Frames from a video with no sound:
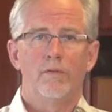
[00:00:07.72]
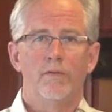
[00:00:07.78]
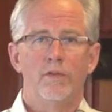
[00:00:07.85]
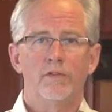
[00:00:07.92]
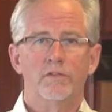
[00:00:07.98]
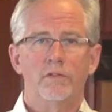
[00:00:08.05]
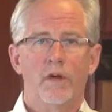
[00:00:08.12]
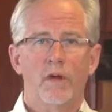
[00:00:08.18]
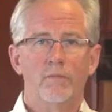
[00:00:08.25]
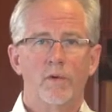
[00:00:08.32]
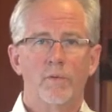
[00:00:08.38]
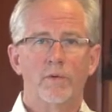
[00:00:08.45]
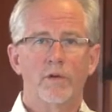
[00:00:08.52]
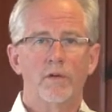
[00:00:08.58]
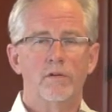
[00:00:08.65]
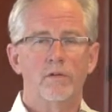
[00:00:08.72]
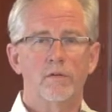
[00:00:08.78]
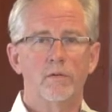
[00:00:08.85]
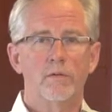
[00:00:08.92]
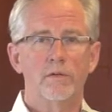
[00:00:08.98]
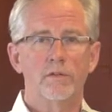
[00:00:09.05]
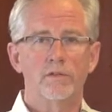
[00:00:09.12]
This time what we're going to
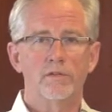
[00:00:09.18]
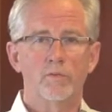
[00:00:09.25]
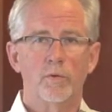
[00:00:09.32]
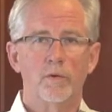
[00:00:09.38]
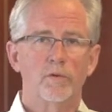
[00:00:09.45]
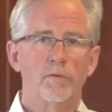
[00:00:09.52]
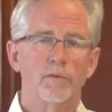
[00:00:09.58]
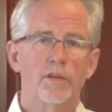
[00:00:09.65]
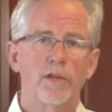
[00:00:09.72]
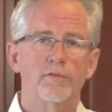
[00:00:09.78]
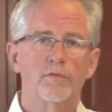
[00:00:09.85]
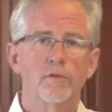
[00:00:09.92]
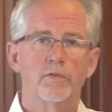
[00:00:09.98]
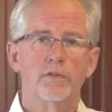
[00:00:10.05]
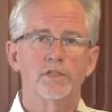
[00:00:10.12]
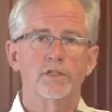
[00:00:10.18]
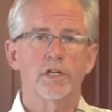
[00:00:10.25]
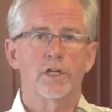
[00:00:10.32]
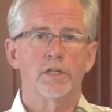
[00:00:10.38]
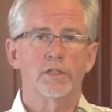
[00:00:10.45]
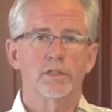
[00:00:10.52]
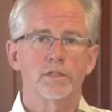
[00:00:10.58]
do is work with leftover
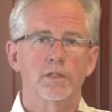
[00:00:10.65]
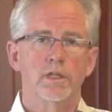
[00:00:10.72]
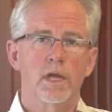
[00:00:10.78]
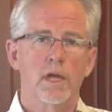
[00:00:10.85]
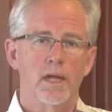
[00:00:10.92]
chicken